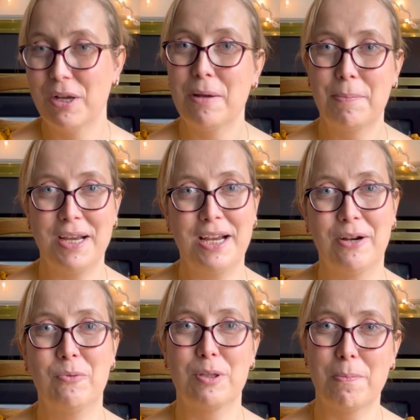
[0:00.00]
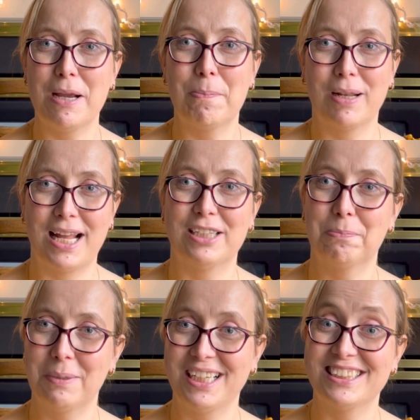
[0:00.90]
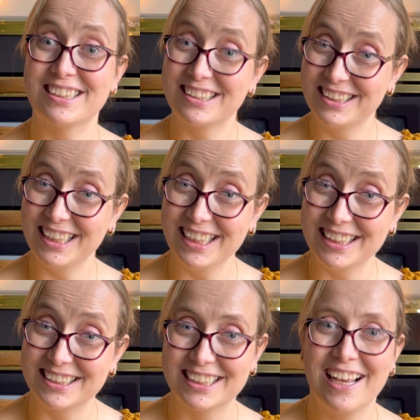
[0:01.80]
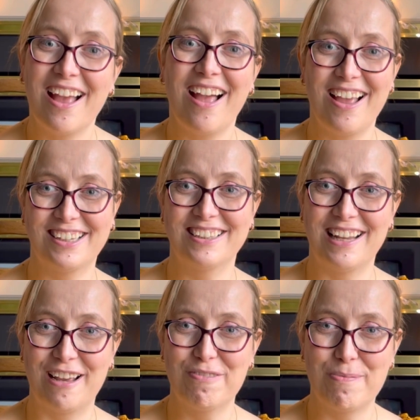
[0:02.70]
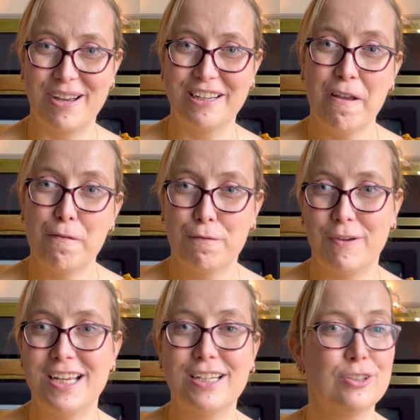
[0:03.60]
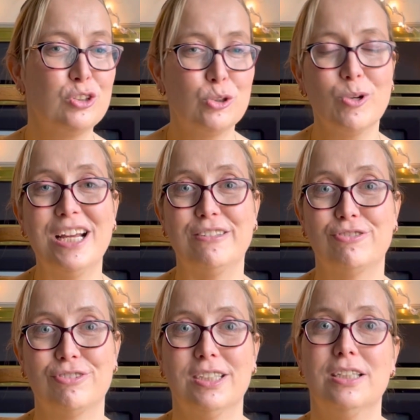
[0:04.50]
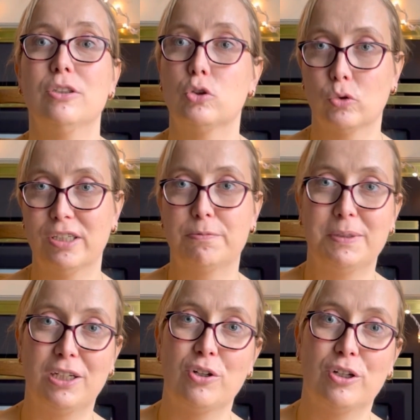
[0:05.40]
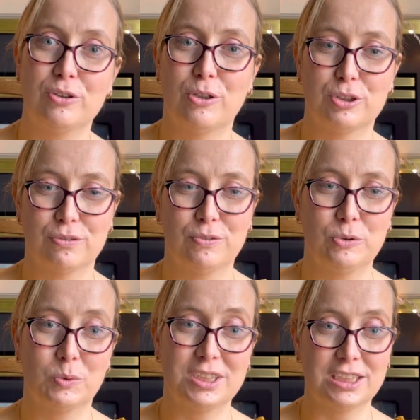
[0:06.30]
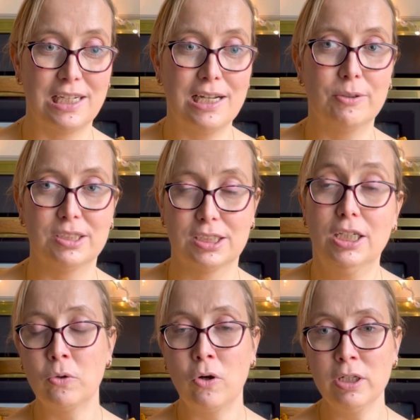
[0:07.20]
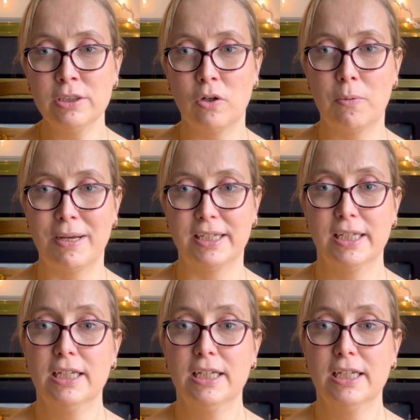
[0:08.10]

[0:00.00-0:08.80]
pair with my plant-based cheese. I can have my fake treif being non-kosher food, which is hilarious. All in all, my